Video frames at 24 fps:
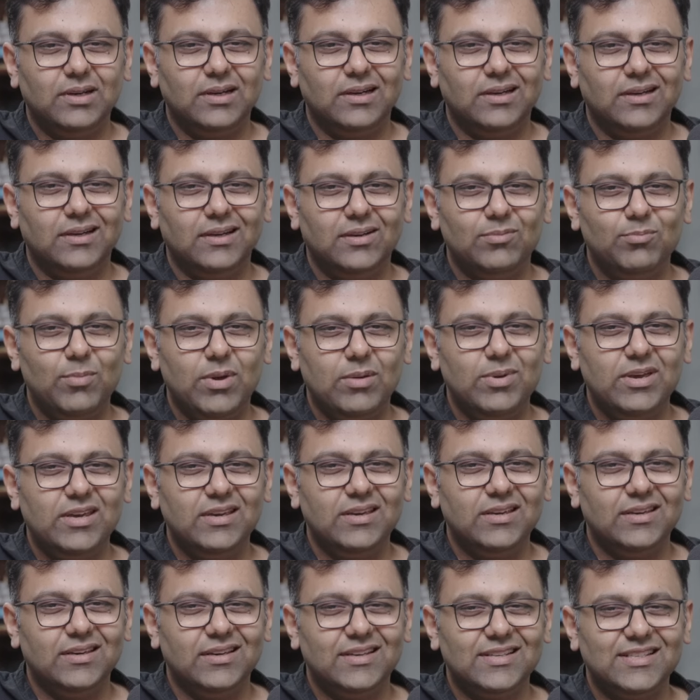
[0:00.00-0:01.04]
uh,
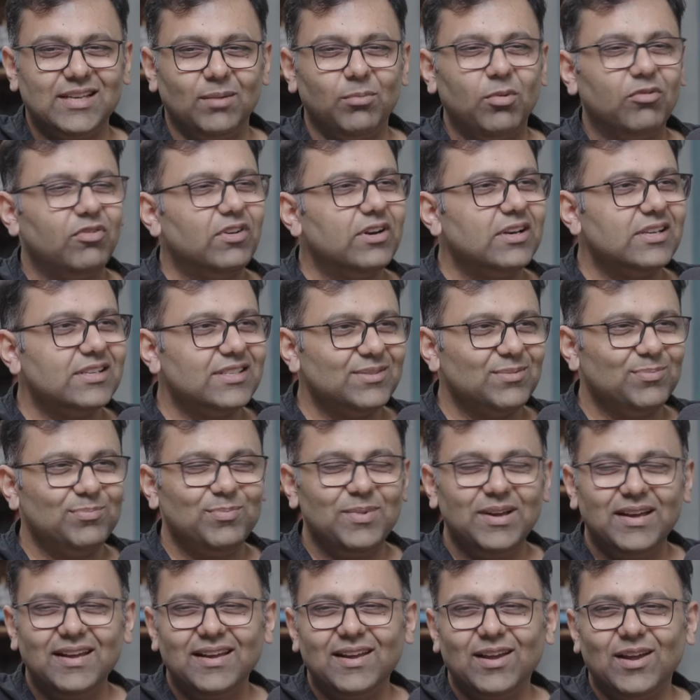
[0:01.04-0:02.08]
maybe some of it is a,
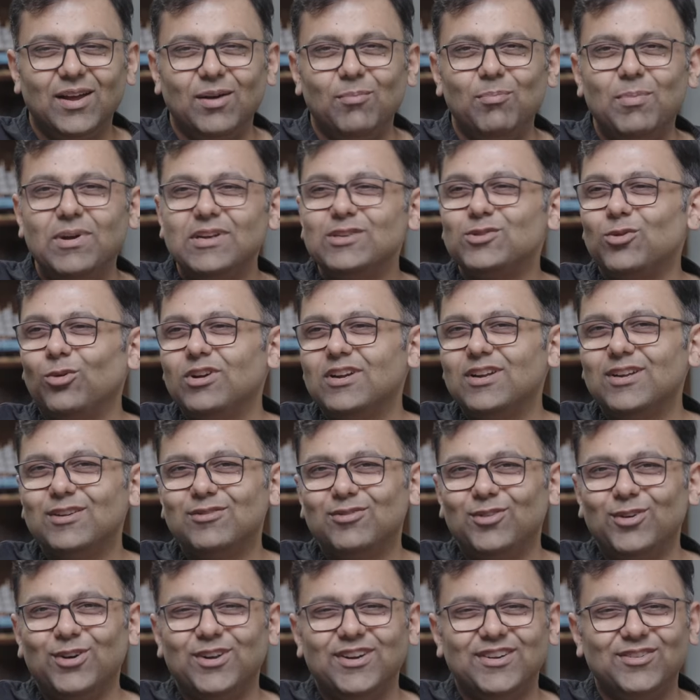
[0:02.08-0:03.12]
a bit older
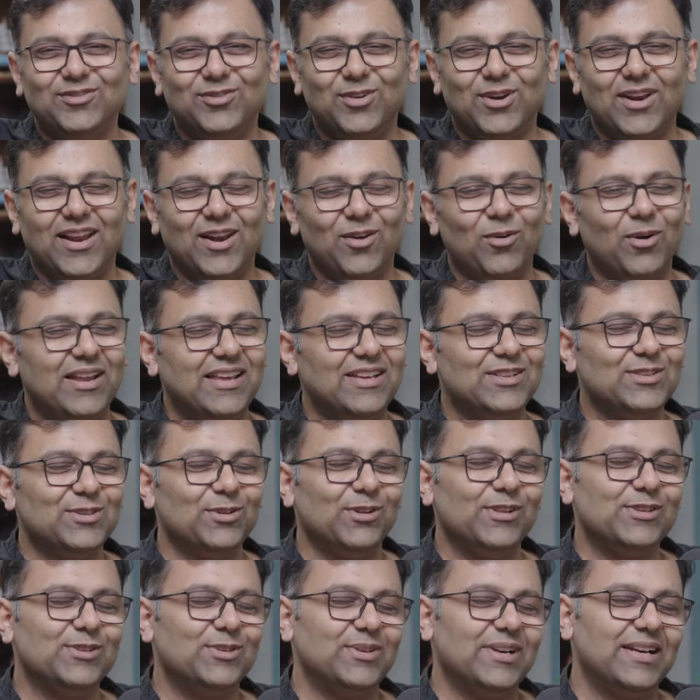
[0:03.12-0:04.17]
for, for our audience
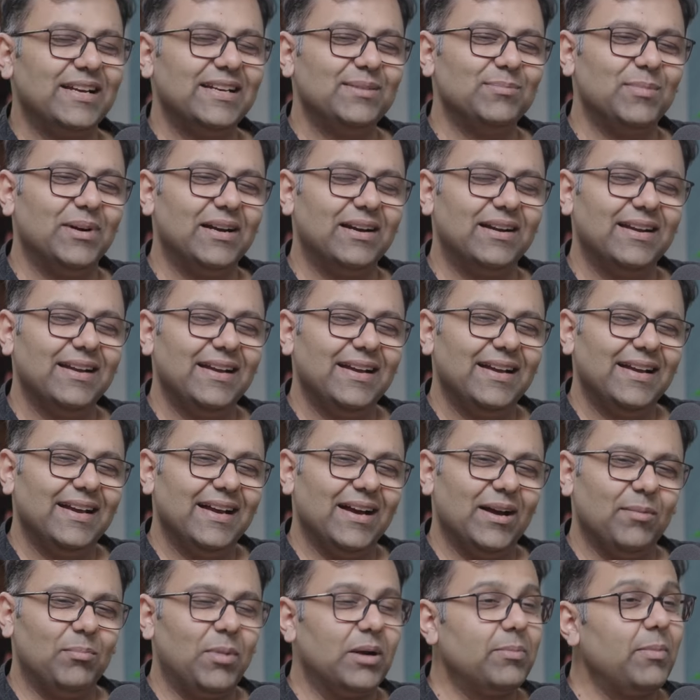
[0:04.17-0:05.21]
also, right? But
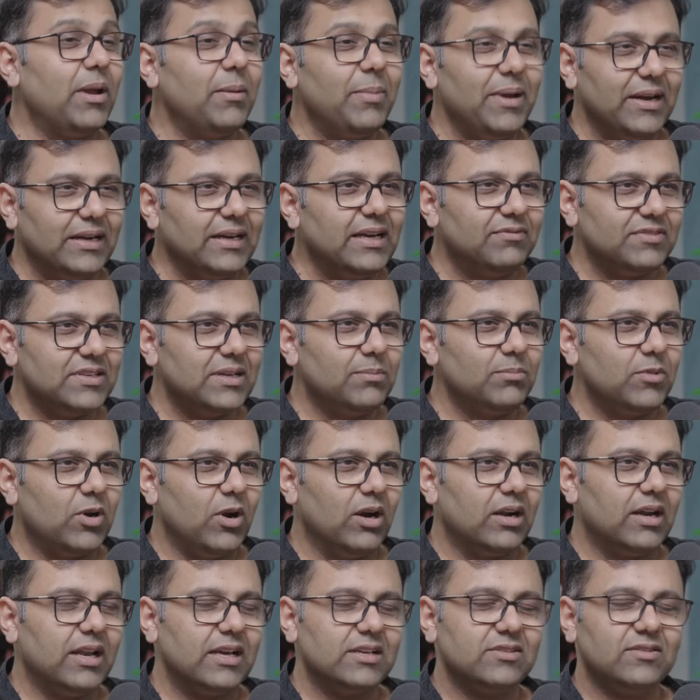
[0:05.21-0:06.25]
uh, but maybe it gives some
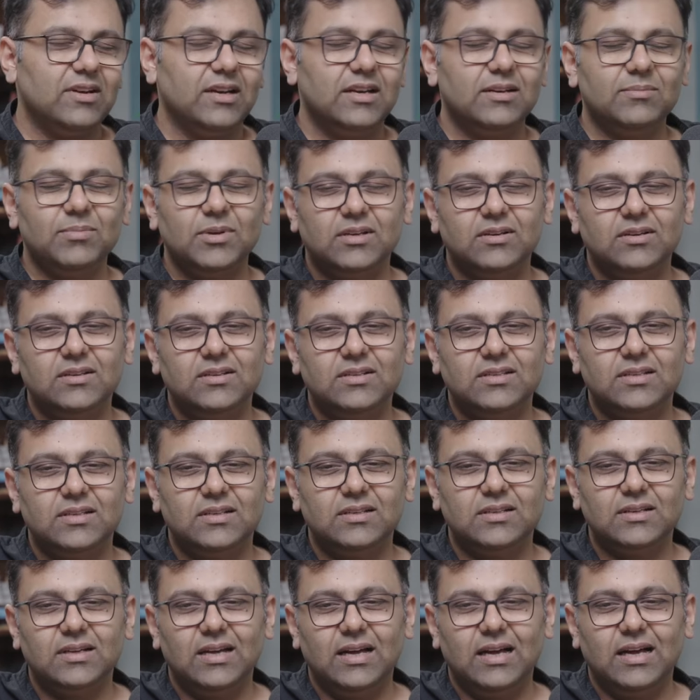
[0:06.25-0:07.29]
context, right? Because
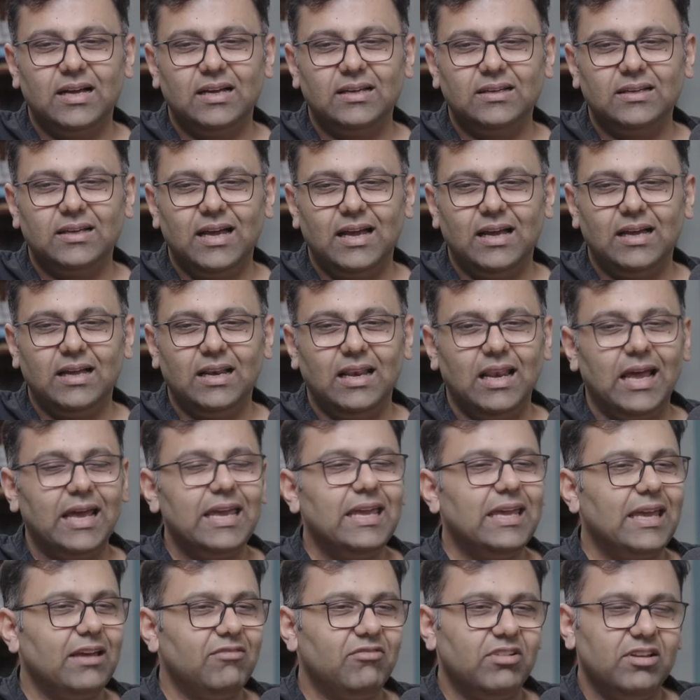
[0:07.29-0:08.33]
uh, uh,
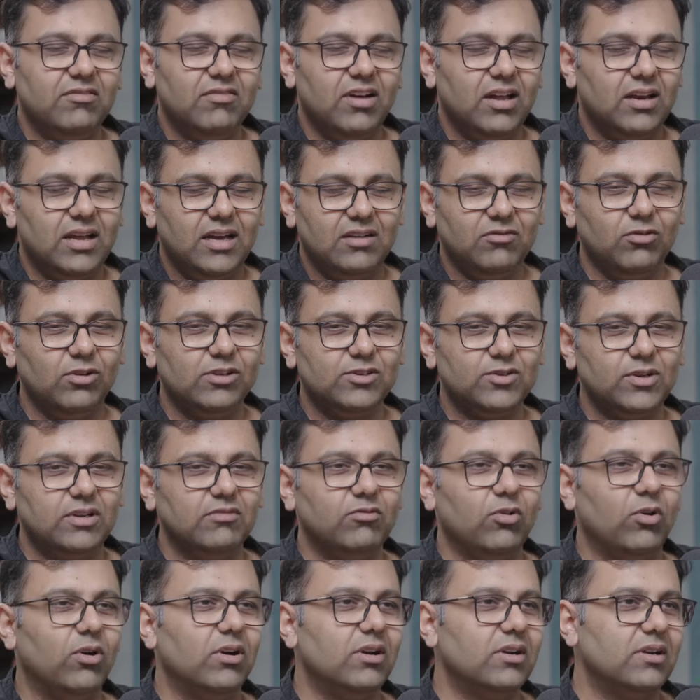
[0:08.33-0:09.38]
like everyone, I've also
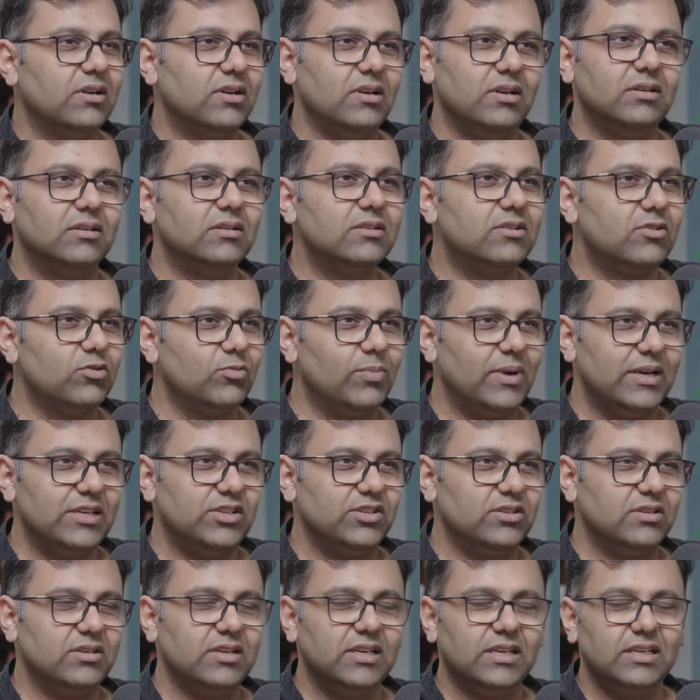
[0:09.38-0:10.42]
evolved, learned through my
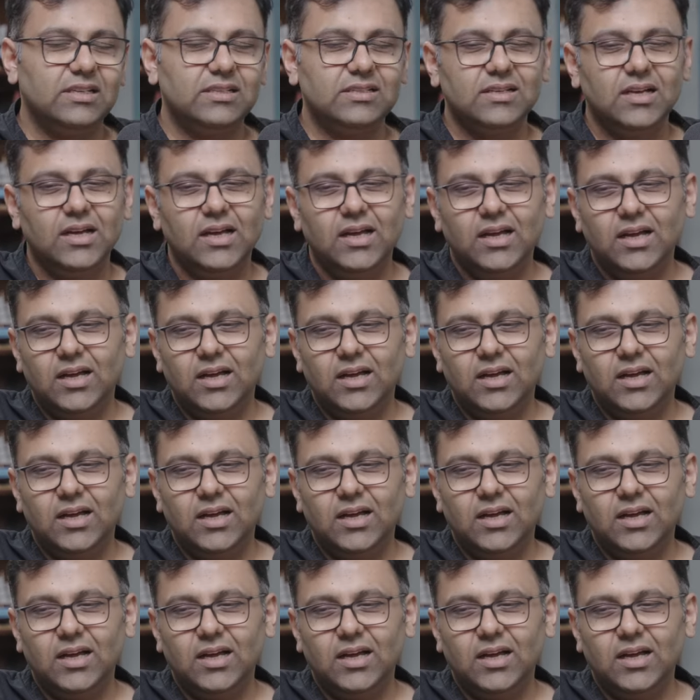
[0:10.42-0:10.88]
journeys.